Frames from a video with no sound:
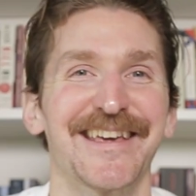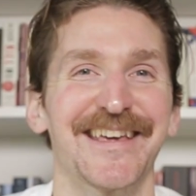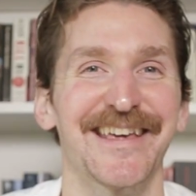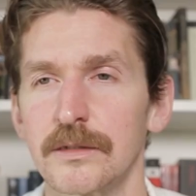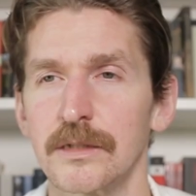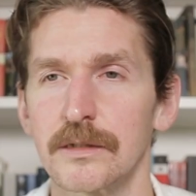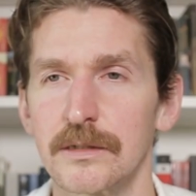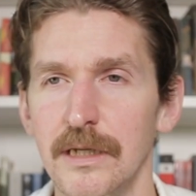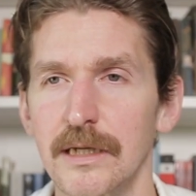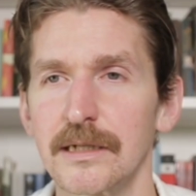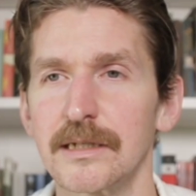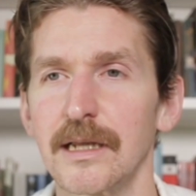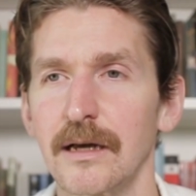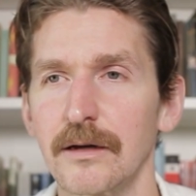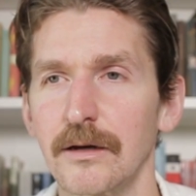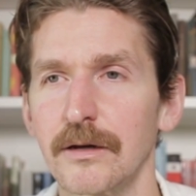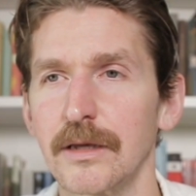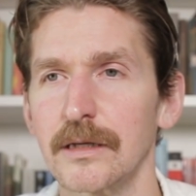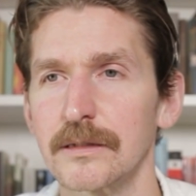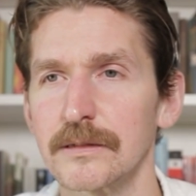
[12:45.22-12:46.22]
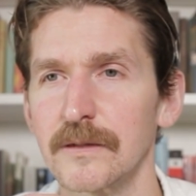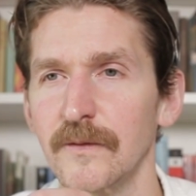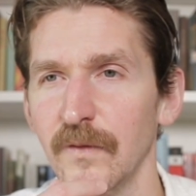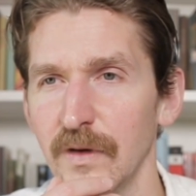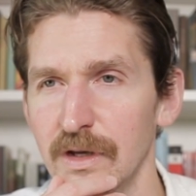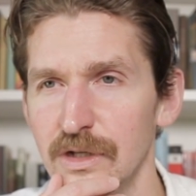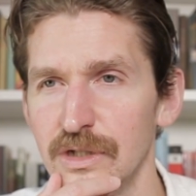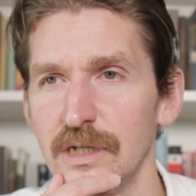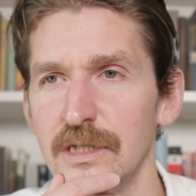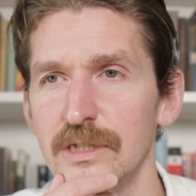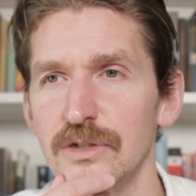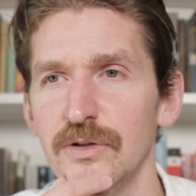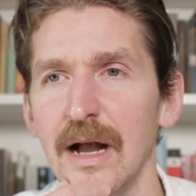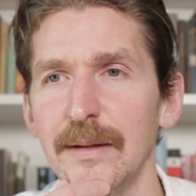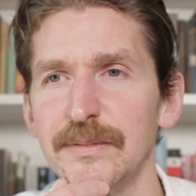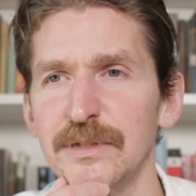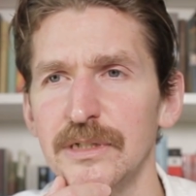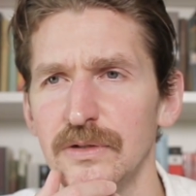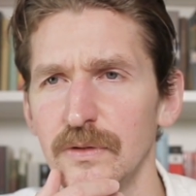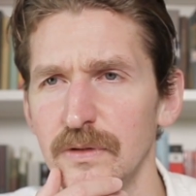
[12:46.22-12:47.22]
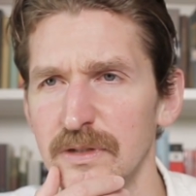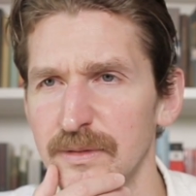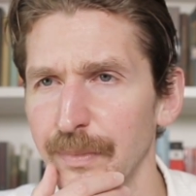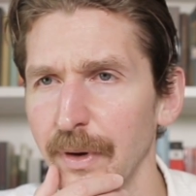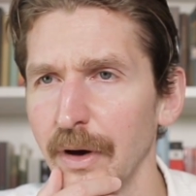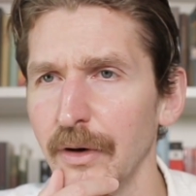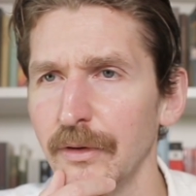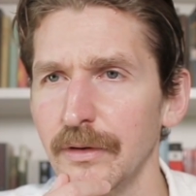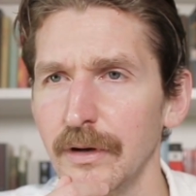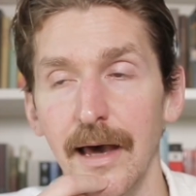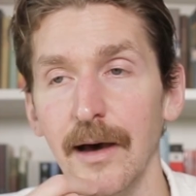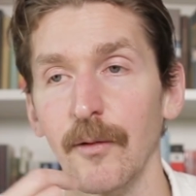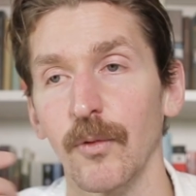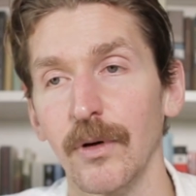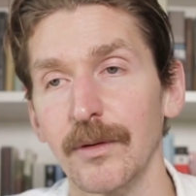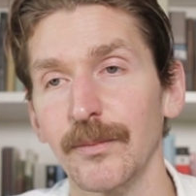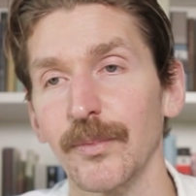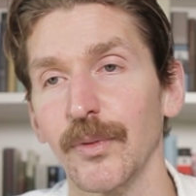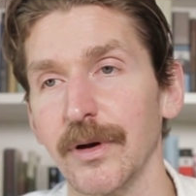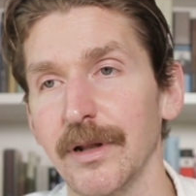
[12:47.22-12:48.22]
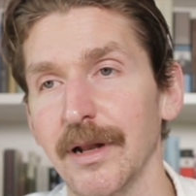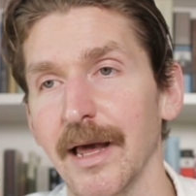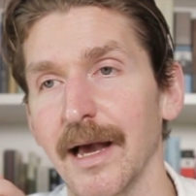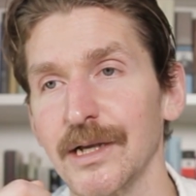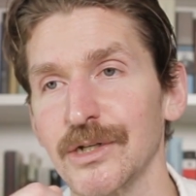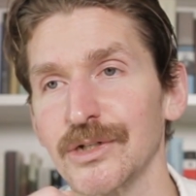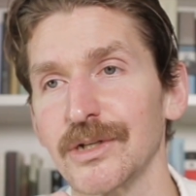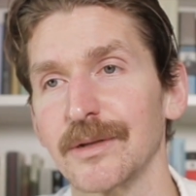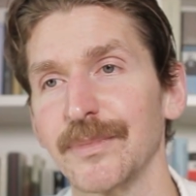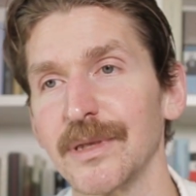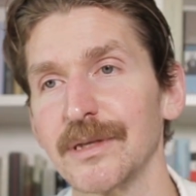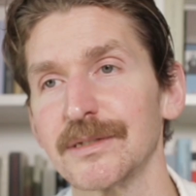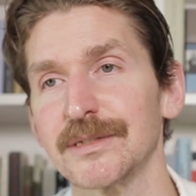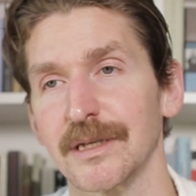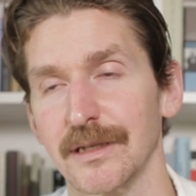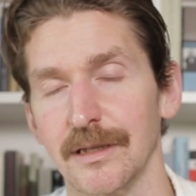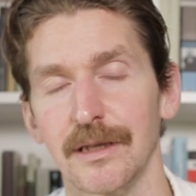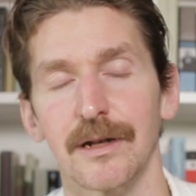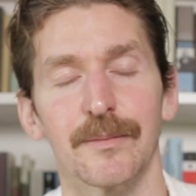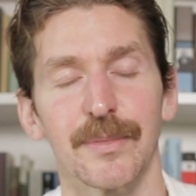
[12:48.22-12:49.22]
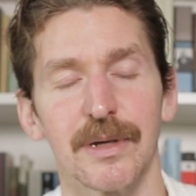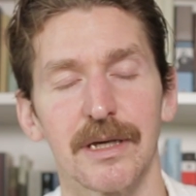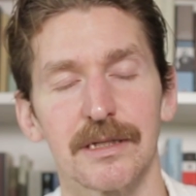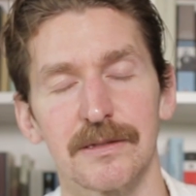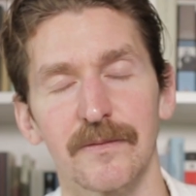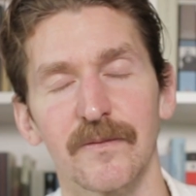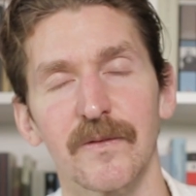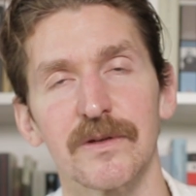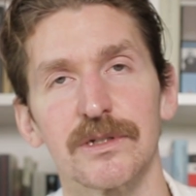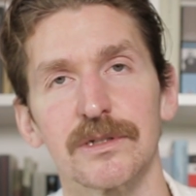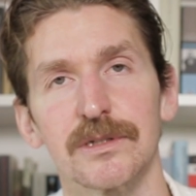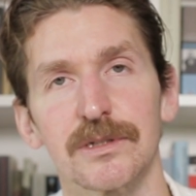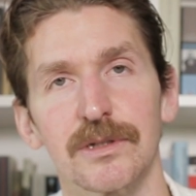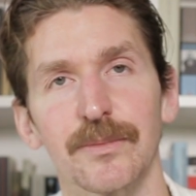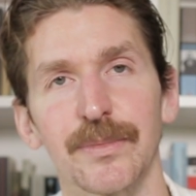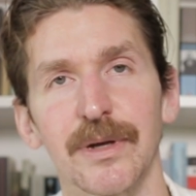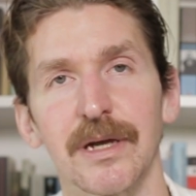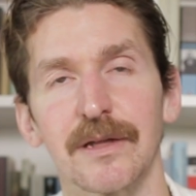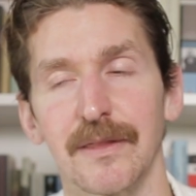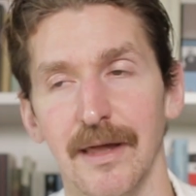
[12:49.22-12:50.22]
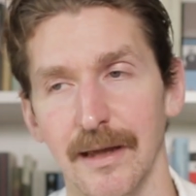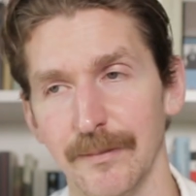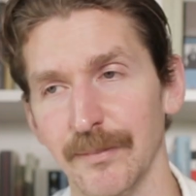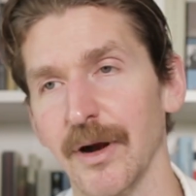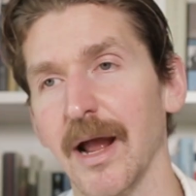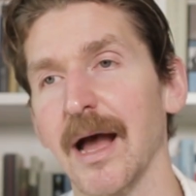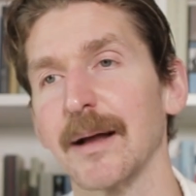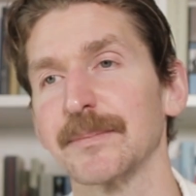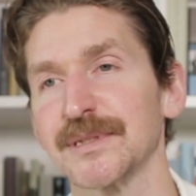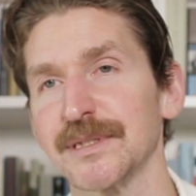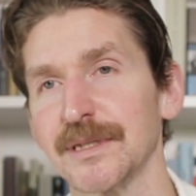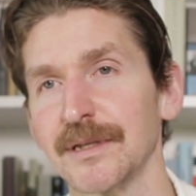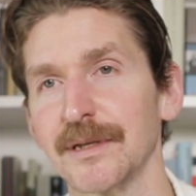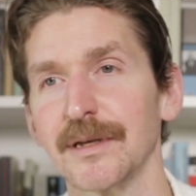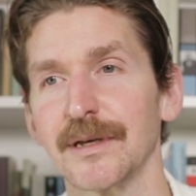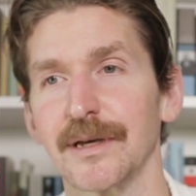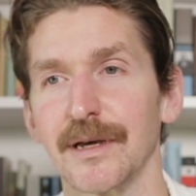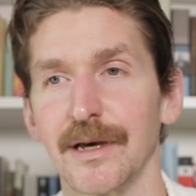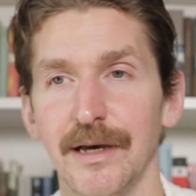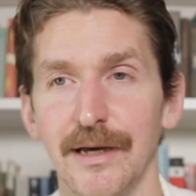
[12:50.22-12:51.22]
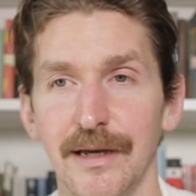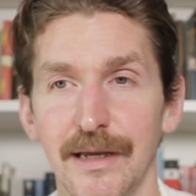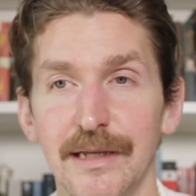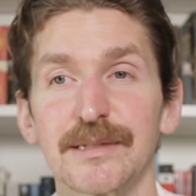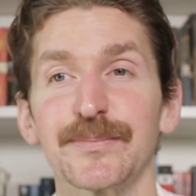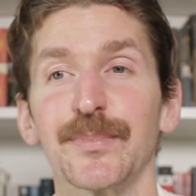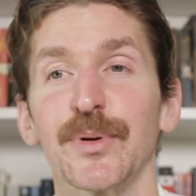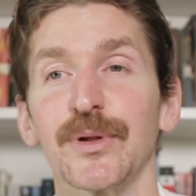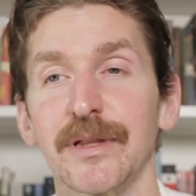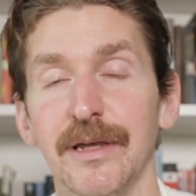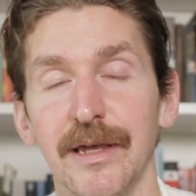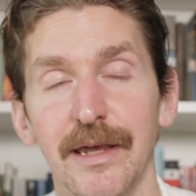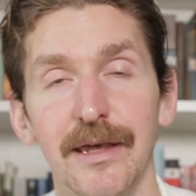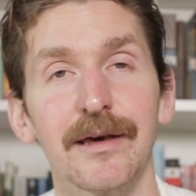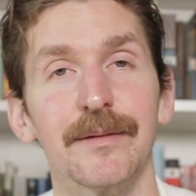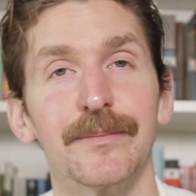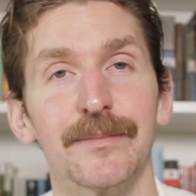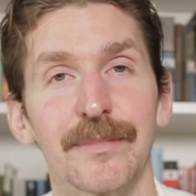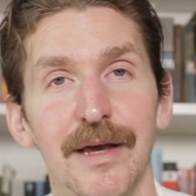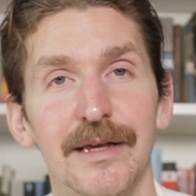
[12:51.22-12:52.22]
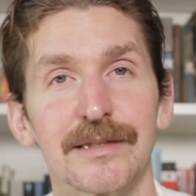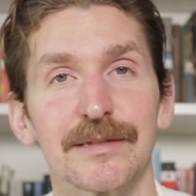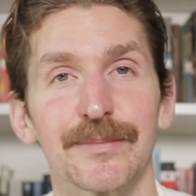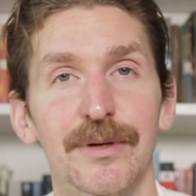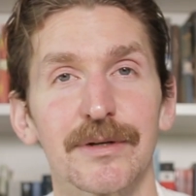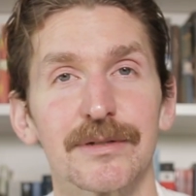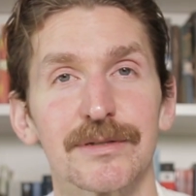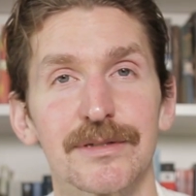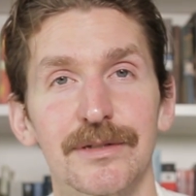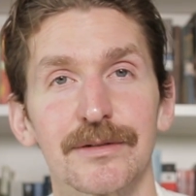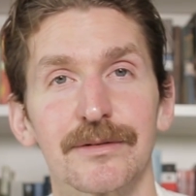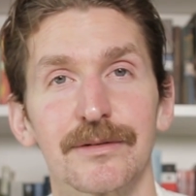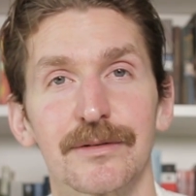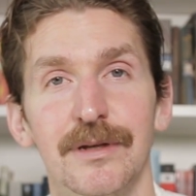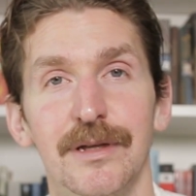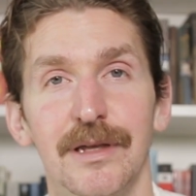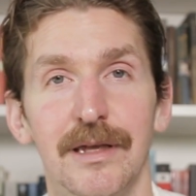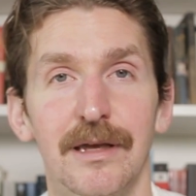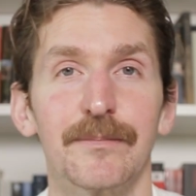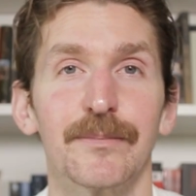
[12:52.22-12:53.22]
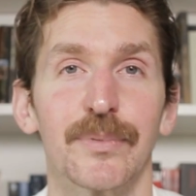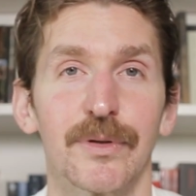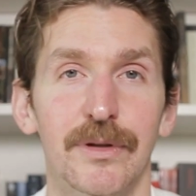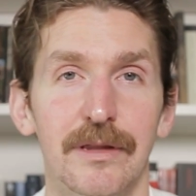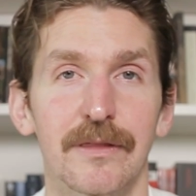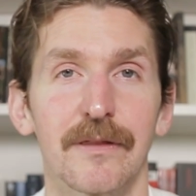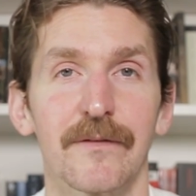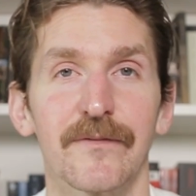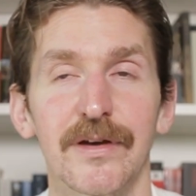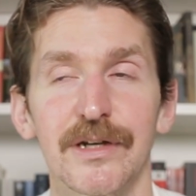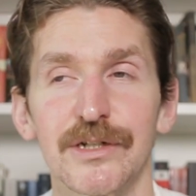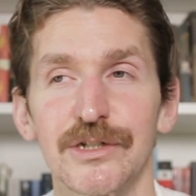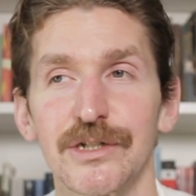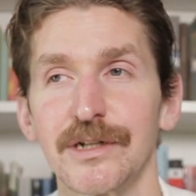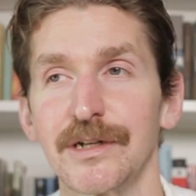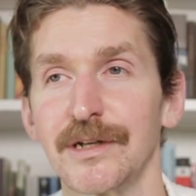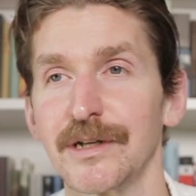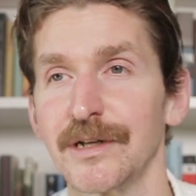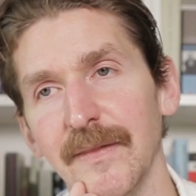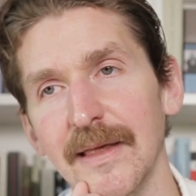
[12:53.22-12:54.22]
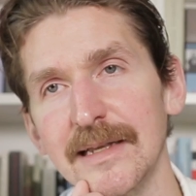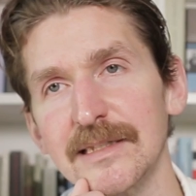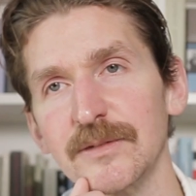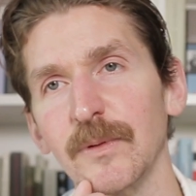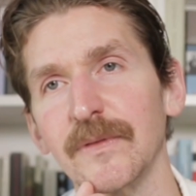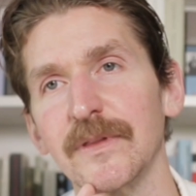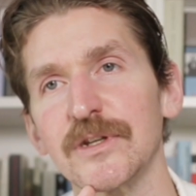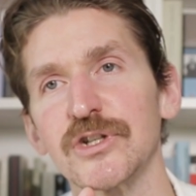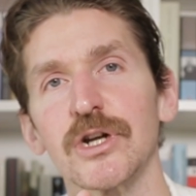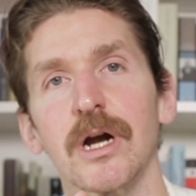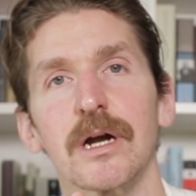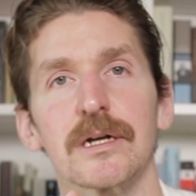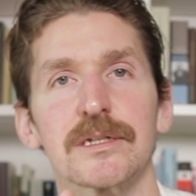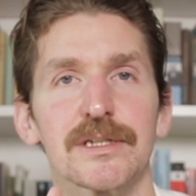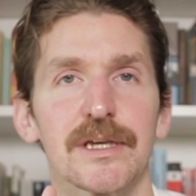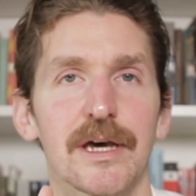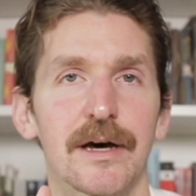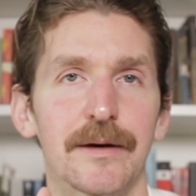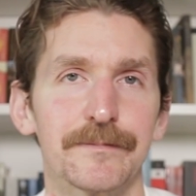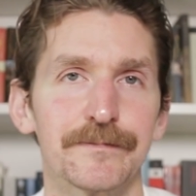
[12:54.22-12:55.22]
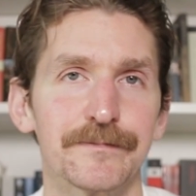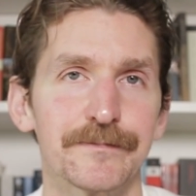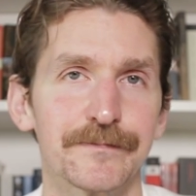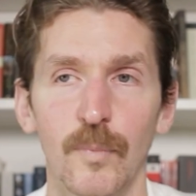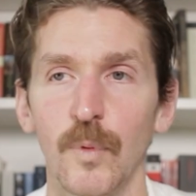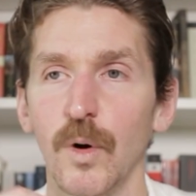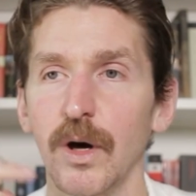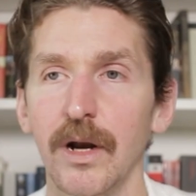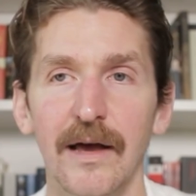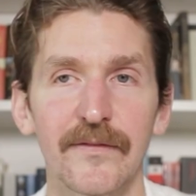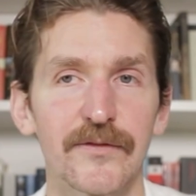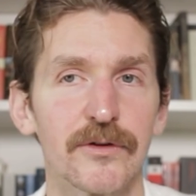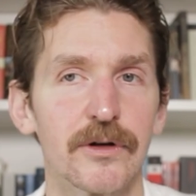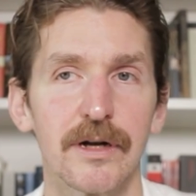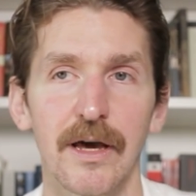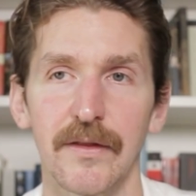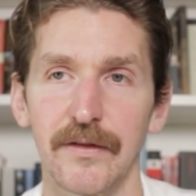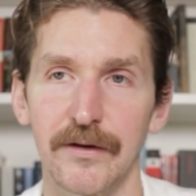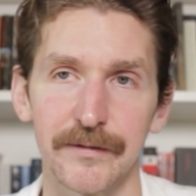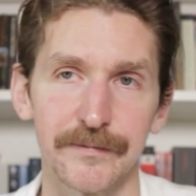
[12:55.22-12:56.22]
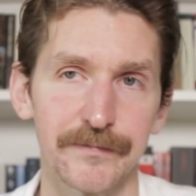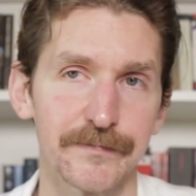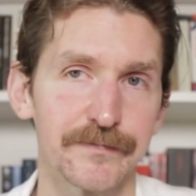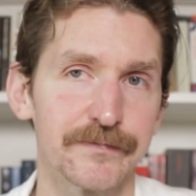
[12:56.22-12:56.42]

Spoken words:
So Santiago kills a fish and he straps it to his boat, at one point actually musing, because the fish is so big that perhaps it's pulling him as opposed to him pulling the fish. And that's when the sharks come, one after another.